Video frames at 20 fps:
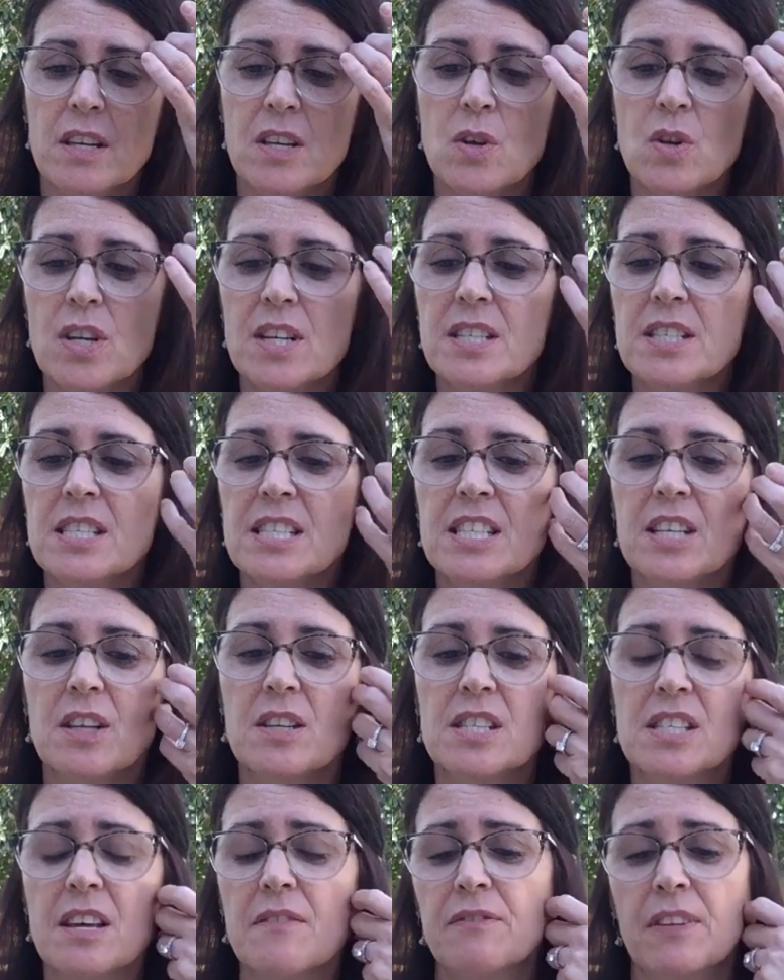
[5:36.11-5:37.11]
You didn't
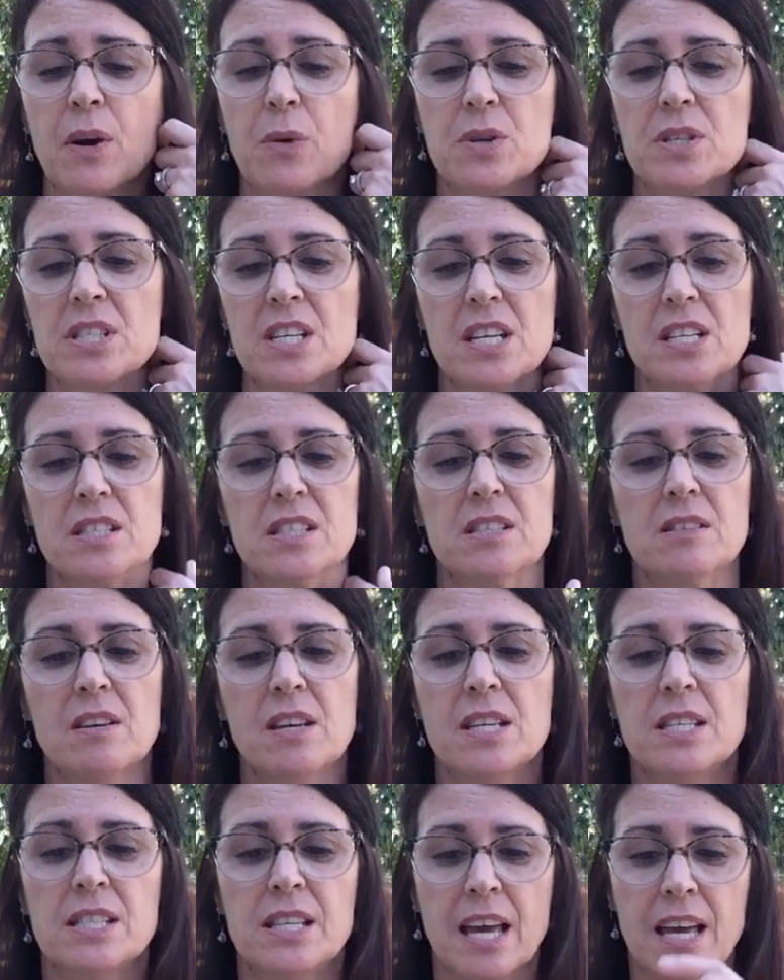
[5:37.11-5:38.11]
steal the sunflower seeds,
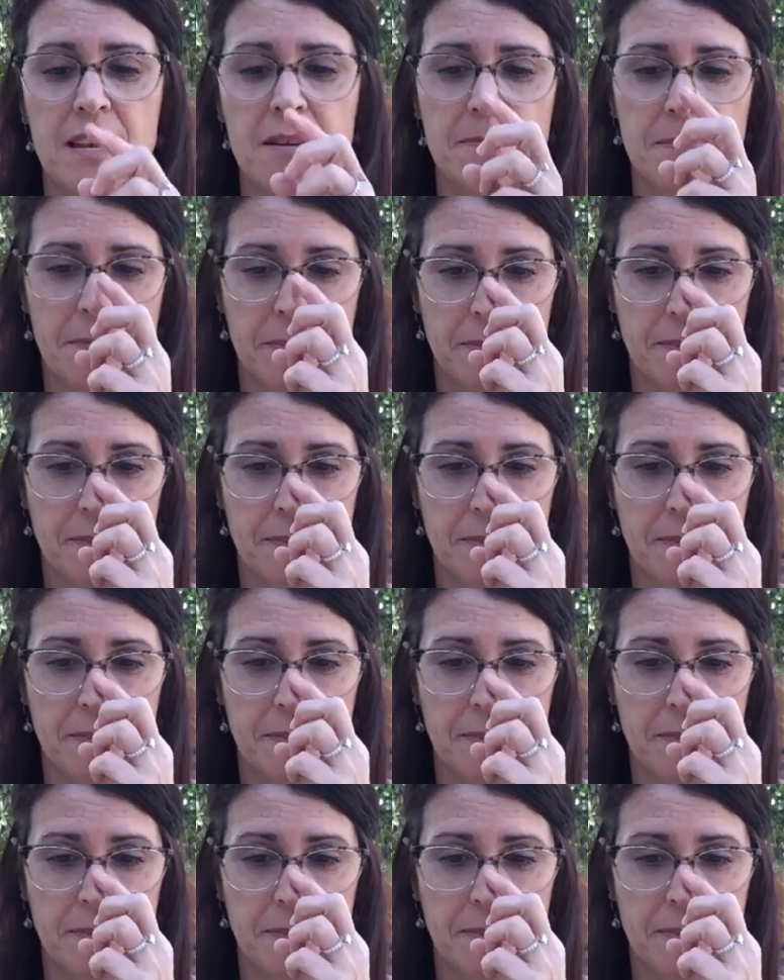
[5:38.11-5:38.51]
he said.